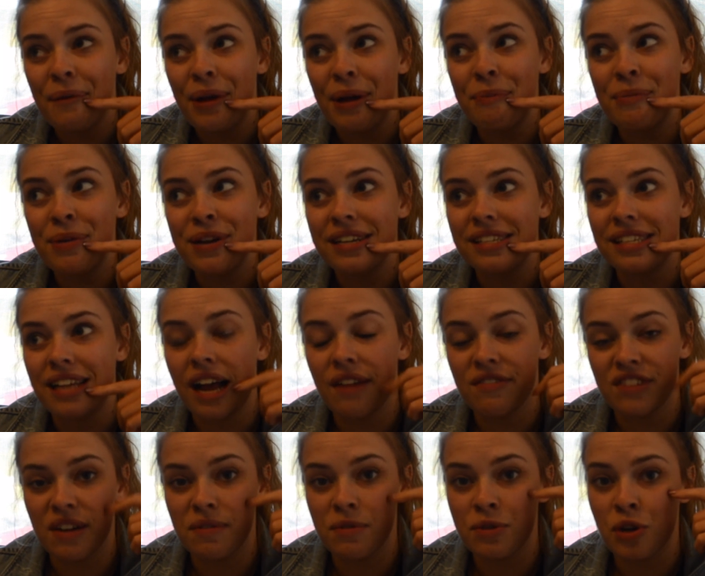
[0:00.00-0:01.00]
one because I've
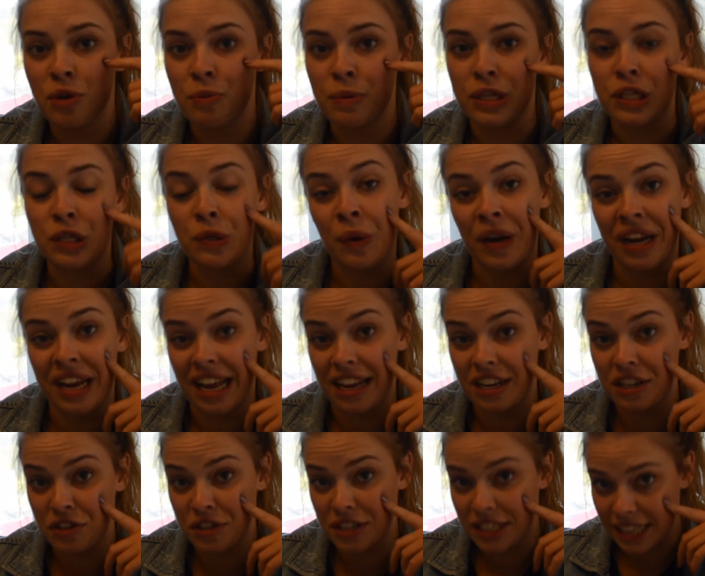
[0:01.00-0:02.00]
traveled to almost 20
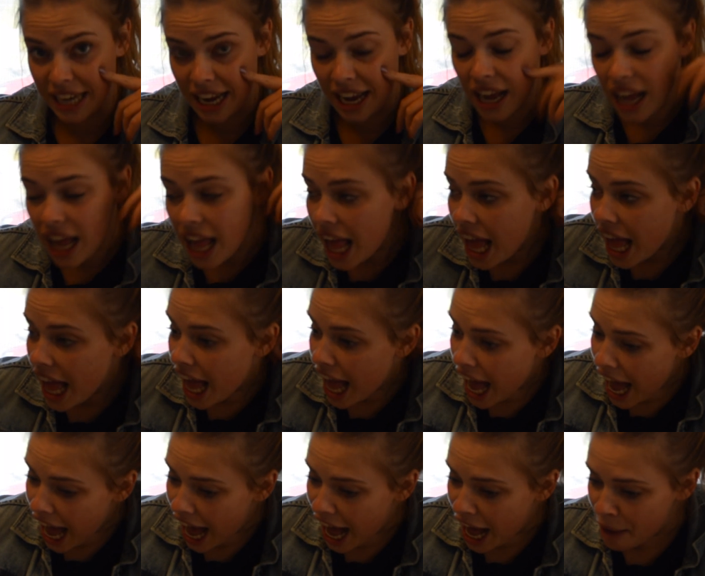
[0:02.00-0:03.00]
countries now,
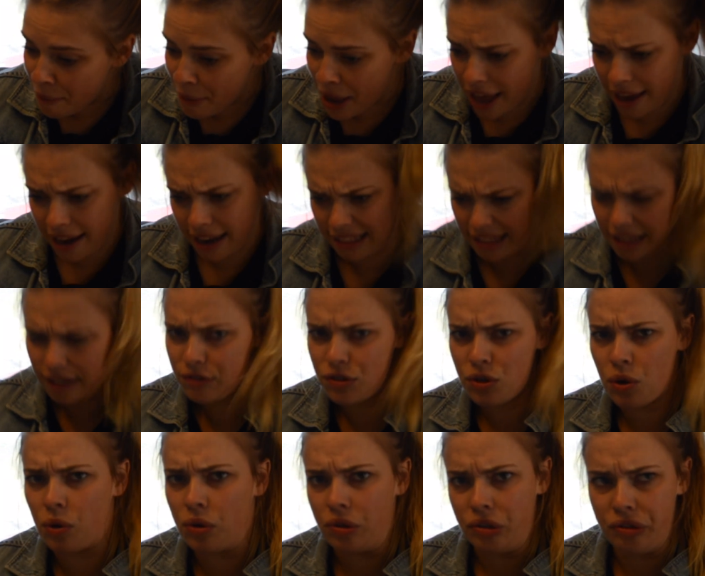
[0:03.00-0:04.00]
and I loved
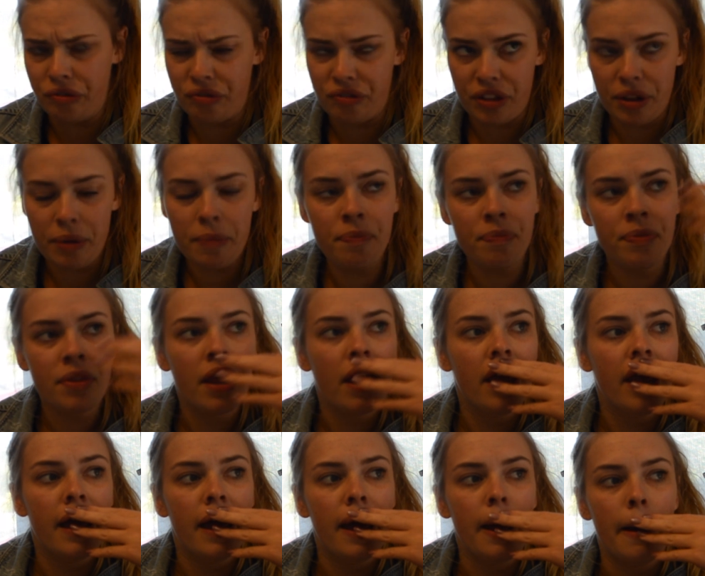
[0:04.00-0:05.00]
all of them.
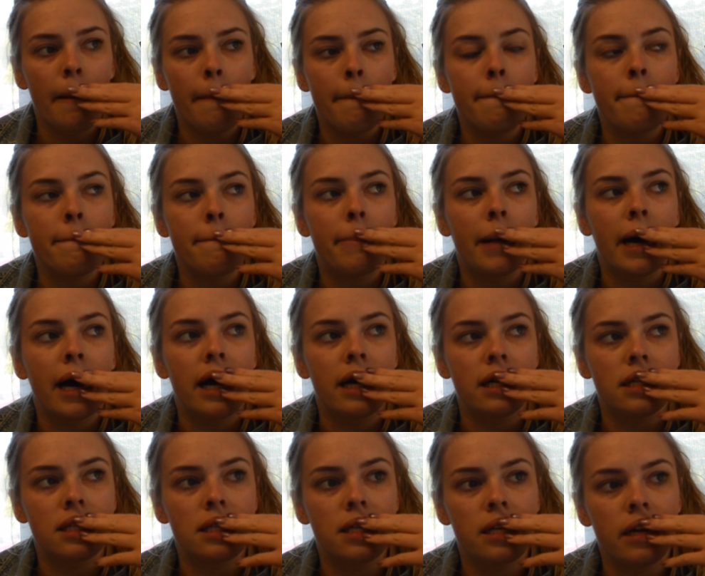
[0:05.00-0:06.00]

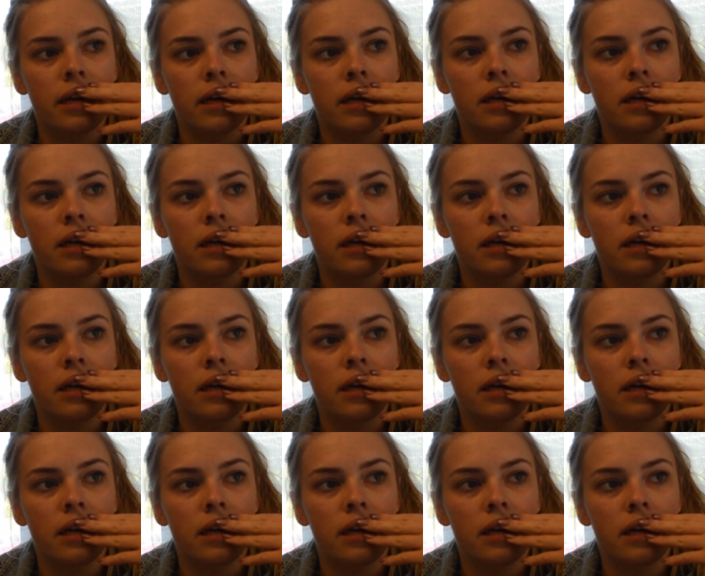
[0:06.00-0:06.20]
But